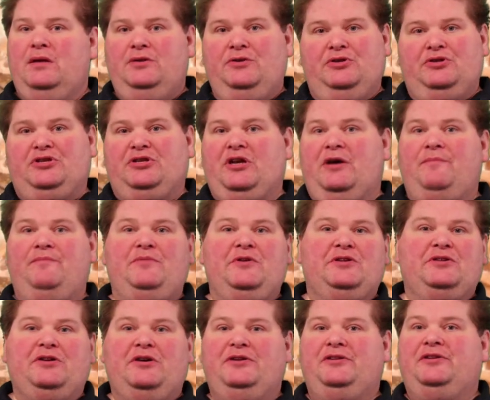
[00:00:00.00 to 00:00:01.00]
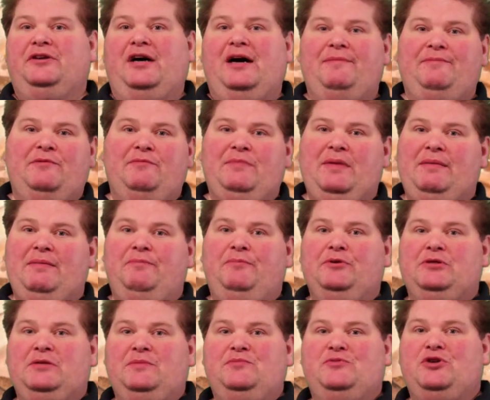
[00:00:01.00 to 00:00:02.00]
Just dump this on top and maybe
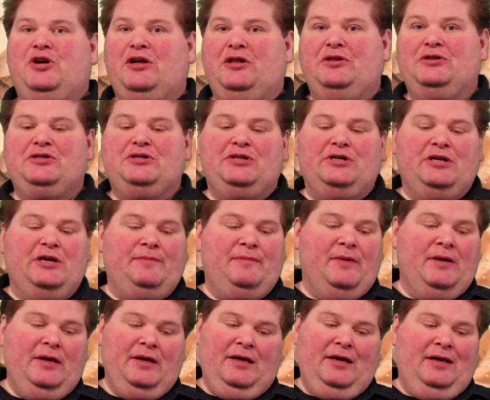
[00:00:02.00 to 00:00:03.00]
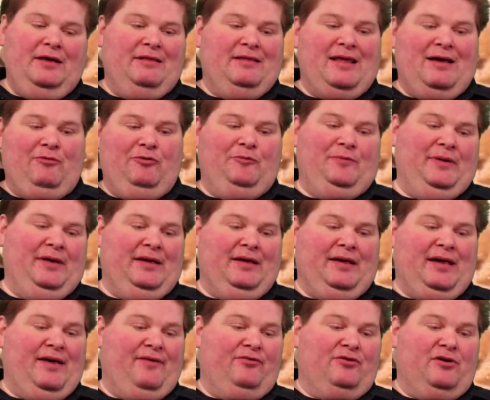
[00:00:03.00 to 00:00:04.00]
put some chocolate syrup. That would be
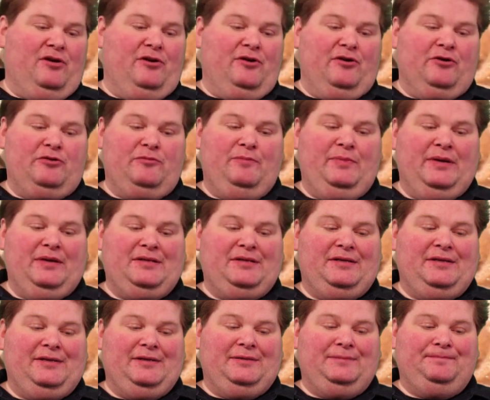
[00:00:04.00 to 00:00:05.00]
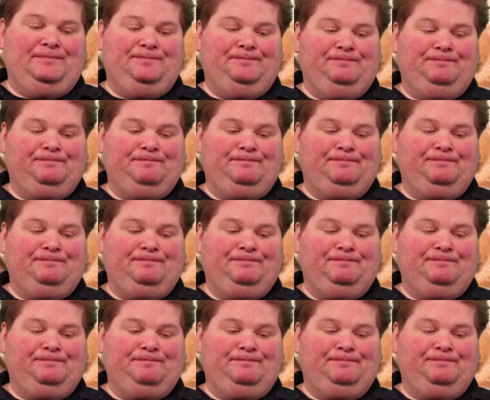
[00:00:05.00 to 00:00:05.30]
heaven on earth, but that